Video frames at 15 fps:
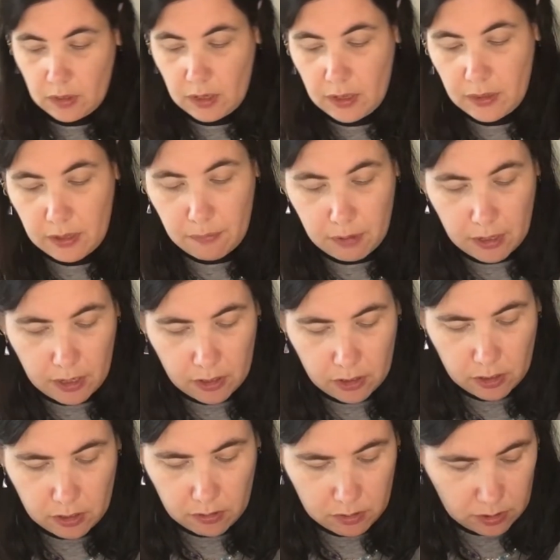And then my
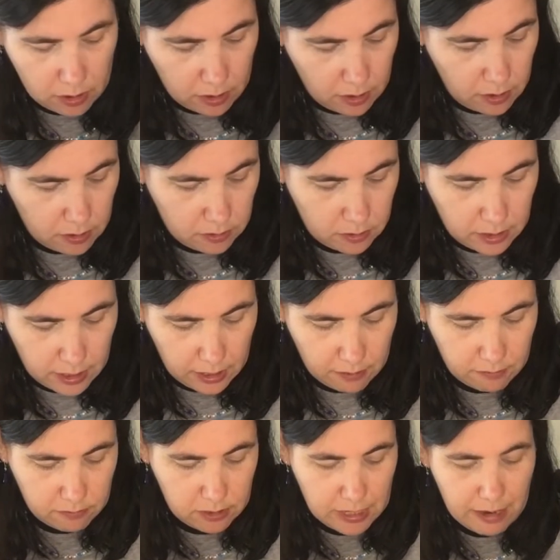other new start,
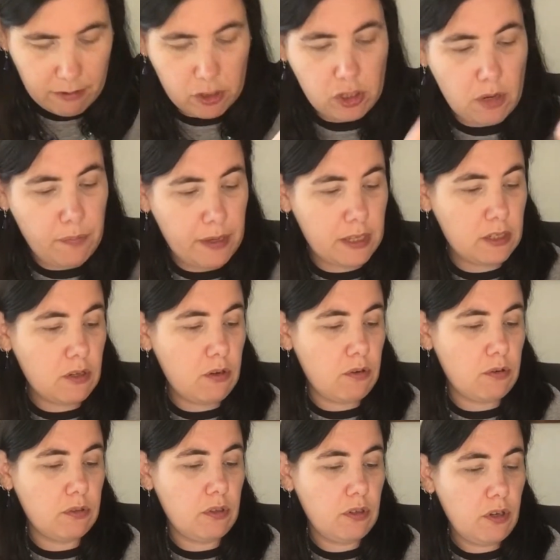Sarah's shop is
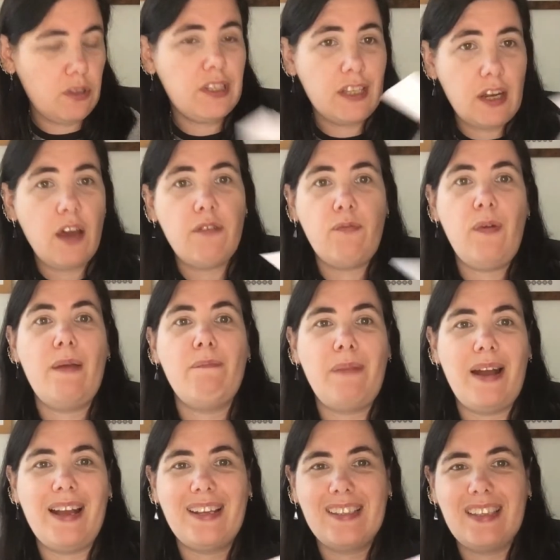called Not Enough Whip
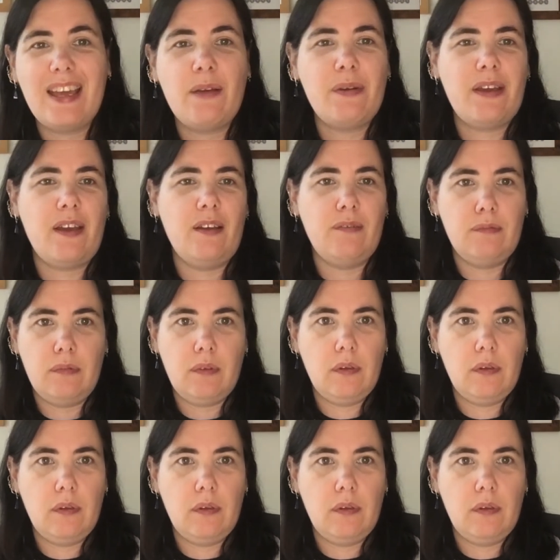Bags. There we go.